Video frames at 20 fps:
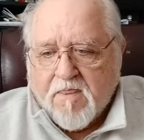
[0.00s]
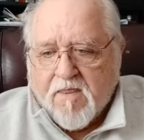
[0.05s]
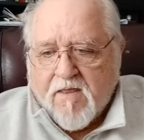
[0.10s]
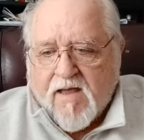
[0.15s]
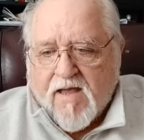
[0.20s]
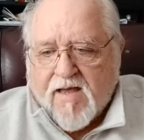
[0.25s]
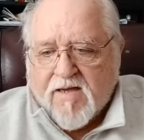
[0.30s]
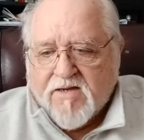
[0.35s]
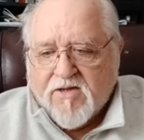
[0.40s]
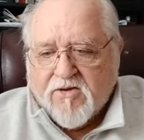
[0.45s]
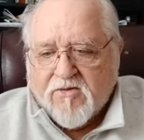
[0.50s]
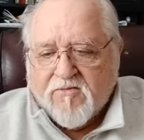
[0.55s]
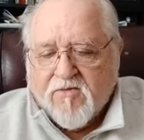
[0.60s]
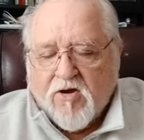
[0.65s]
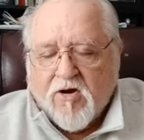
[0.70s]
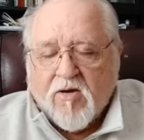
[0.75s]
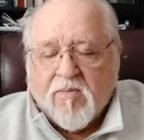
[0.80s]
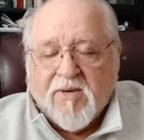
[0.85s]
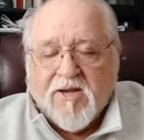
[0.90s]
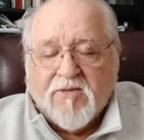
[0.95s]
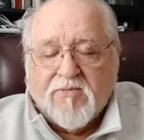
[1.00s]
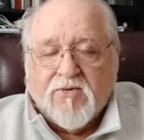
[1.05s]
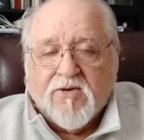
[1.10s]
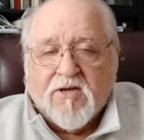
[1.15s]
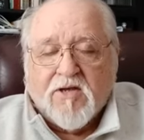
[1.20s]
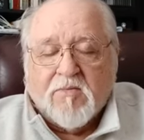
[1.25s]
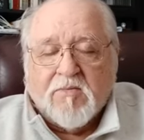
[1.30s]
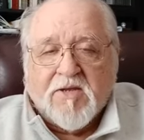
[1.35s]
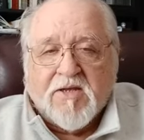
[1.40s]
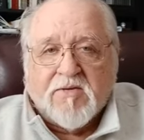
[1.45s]
idea of harmony will
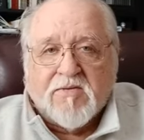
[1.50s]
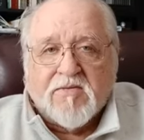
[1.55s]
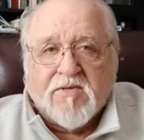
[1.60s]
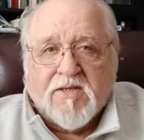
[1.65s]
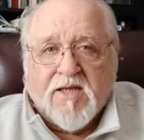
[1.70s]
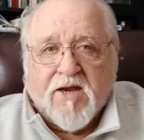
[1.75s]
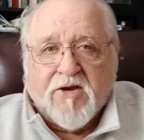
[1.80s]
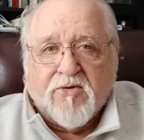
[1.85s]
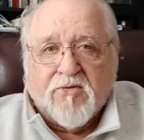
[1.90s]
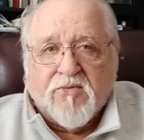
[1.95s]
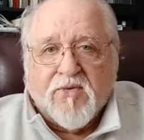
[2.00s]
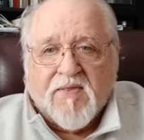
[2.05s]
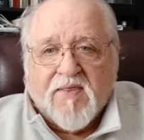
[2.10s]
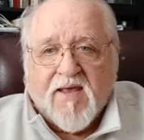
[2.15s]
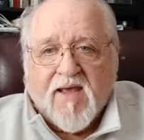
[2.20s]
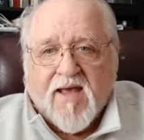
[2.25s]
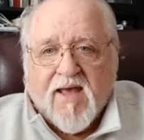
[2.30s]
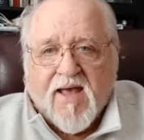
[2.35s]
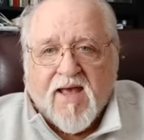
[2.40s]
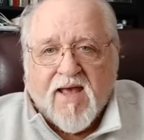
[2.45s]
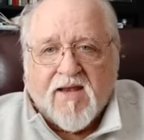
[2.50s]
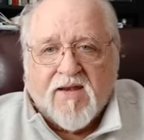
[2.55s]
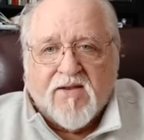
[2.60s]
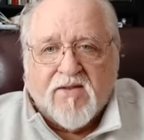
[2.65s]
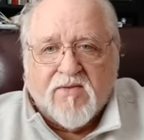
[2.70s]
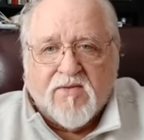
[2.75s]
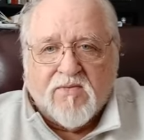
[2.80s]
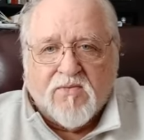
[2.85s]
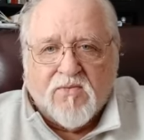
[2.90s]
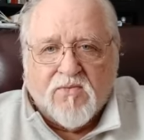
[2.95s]
come in later when they add
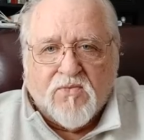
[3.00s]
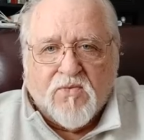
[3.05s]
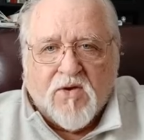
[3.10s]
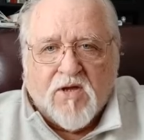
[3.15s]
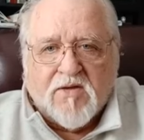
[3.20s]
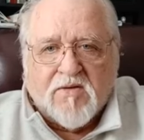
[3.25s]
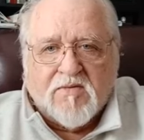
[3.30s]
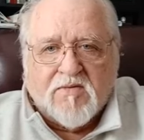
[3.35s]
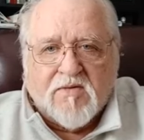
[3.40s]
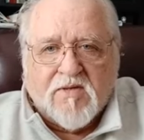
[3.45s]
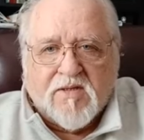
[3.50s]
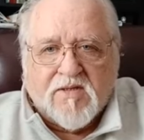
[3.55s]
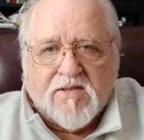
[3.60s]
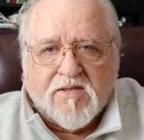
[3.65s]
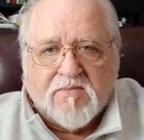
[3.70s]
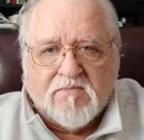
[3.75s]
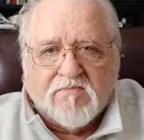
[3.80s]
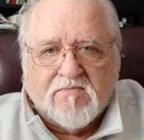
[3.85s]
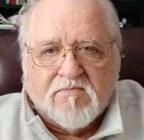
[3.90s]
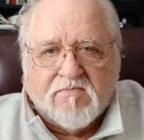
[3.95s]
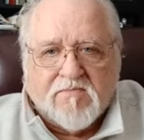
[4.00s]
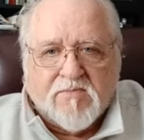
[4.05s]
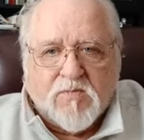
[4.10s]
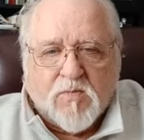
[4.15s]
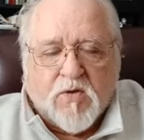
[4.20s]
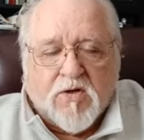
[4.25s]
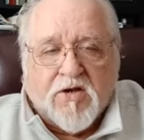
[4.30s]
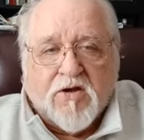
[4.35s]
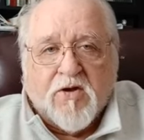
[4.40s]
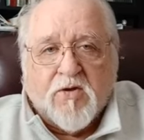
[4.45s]
one
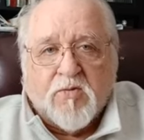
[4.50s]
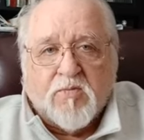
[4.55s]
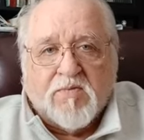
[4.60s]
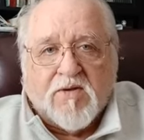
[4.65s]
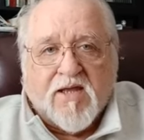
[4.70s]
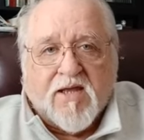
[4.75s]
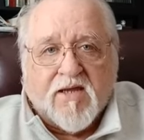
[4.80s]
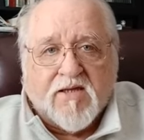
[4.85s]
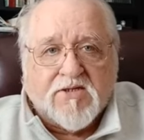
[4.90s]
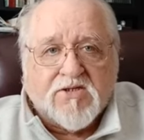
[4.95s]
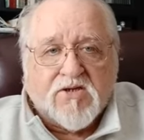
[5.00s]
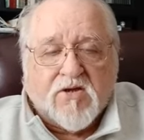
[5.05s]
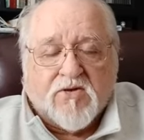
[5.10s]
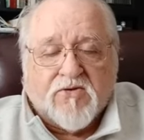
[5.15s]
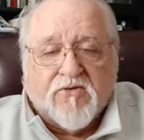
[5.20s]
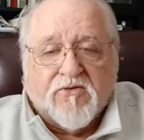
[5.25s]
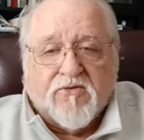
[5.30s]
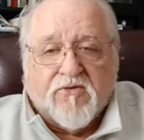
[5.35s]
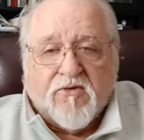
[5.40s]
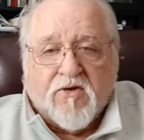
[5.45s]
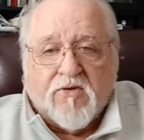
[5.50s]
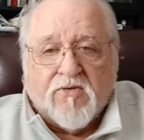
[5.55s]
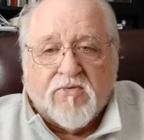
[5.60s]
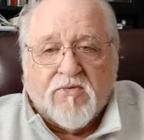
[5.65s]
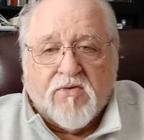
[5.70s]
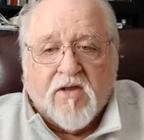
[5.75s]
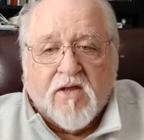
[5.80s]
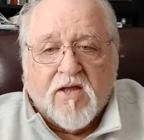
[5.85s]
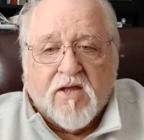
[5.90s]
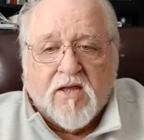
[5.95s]
note playing. It's called a drone.